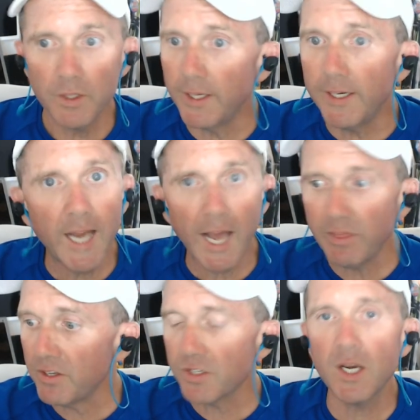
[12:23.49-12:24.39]
Not
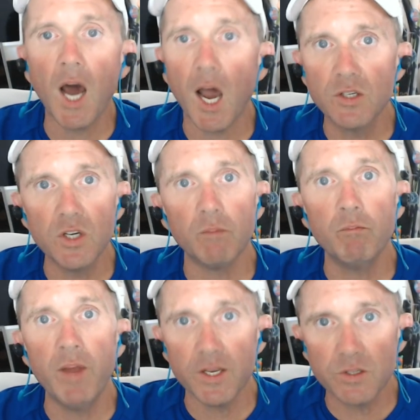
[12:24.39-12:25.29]
this cocked up
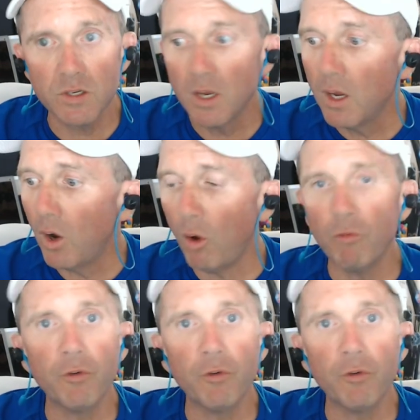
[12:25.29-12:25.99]
mess of